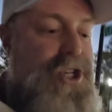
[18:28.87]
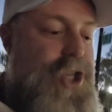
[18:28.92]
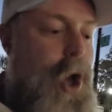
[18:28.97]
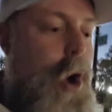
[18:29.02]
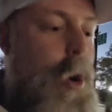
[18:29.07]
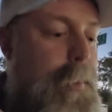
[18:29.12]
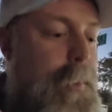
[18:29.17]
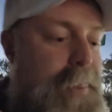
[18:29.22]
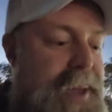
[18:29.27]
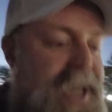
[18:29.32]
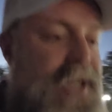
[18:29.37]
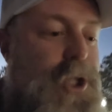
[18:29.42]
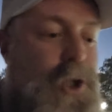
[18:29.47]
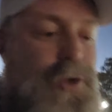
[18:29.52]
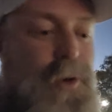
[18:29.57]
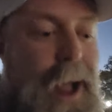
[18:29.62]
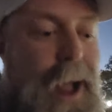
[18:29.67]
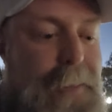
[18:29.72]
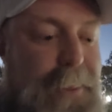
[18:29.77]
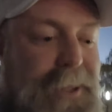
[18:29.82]
don't be
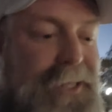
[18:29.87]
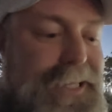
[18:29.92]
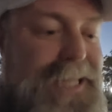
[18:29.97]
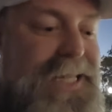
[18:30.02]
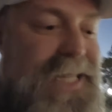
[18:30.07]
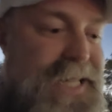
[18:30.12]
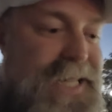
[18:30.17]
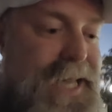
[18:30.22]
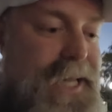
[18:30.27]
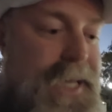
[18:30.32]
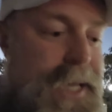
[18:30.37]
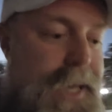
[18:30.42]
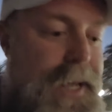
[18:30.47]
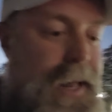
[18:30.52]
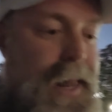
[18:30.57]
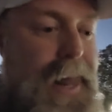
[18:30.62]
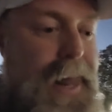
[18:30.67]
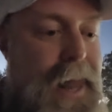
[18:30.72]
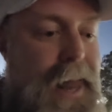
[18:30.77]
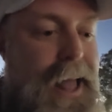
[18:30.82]

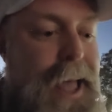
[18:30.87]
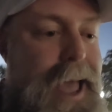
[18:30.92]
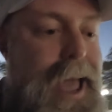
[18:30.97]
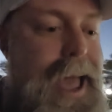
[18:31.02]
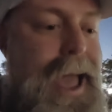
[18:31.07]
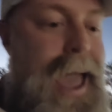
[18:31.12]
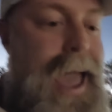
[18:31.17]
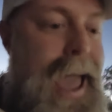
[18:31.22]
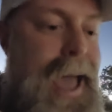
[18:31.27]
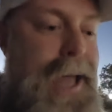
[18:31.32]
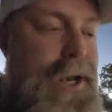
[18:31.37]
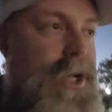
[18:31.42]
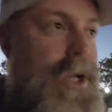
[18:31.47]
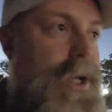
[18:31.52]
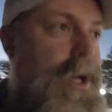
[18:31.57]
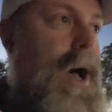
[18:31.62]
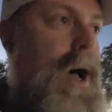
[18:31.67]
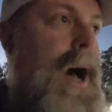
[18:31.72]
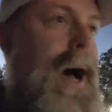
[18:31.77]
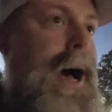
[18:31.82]
tribalistic
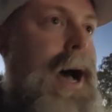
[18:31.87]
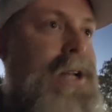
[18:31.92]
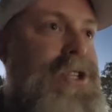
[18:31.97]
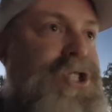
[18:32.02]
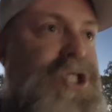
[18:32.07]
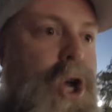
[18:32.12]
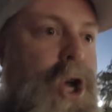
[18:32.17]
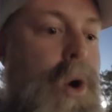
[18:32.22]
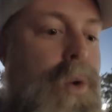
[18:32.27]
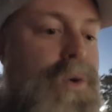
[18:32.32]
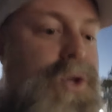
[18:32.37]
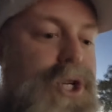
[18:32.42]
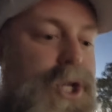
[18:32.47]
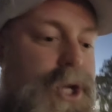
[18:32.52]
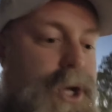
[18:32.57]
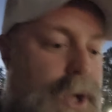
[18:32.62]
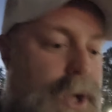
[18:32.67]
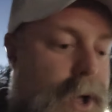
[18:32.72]
and uh, don't